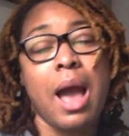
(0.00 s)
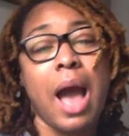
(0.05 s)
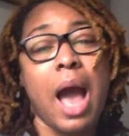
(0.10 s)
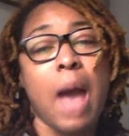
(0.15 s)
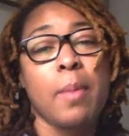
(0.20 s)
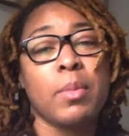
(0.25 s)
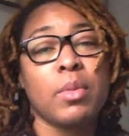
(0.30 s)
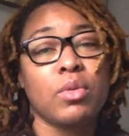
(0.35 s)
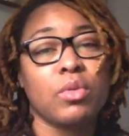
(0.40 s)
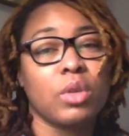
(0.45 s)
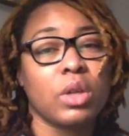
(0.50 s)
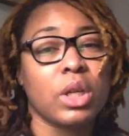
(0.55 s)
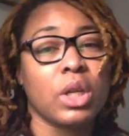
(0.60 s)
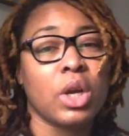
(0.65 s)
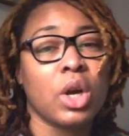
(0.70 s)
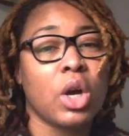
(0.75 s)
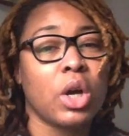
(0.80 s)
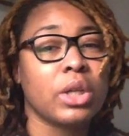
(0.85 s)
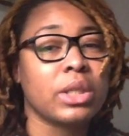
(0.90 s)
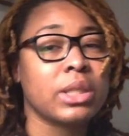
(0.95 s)
I'm a
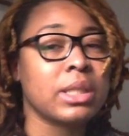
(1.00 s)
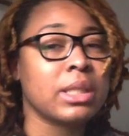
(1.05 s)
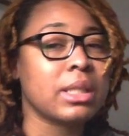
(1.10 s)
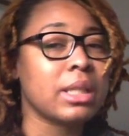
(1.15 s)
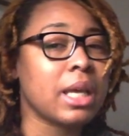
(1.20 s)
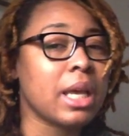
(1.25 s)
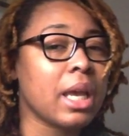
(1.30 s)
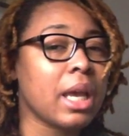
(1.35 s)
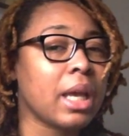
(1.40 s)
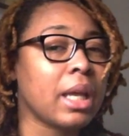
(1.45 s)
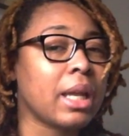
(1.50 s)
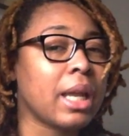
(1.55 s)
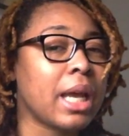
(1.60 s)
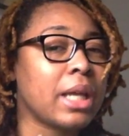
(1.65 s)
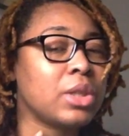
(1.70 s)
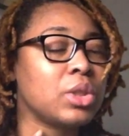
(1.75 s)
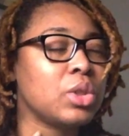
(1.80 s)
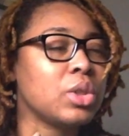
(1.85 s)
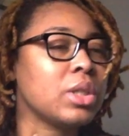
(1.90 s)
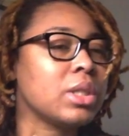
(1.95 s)
really hard stick, and
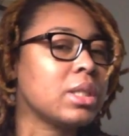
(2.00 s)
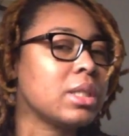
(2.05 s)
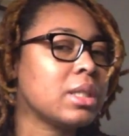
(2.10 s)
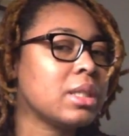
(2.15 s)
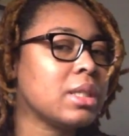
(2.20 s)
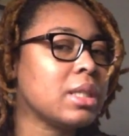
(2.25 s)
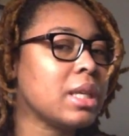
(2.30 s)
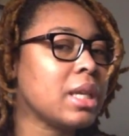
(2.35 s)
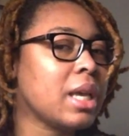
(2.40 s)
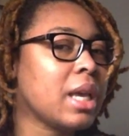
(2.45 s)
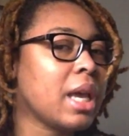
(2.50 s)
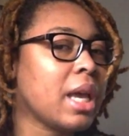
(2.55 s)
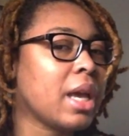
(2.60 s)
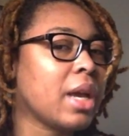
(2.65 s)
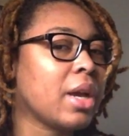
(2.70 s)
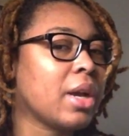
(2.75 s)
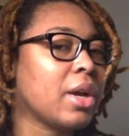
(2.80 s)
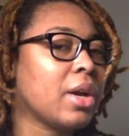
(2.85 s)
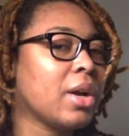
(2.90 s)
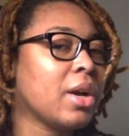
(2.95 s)
as you can see
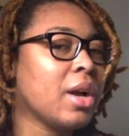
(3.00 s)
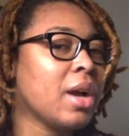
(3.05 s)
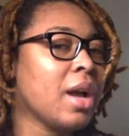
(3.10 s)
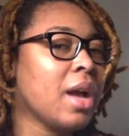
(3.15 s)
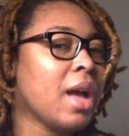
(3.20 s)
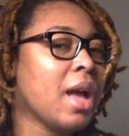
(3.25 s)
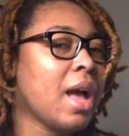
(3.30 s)
here,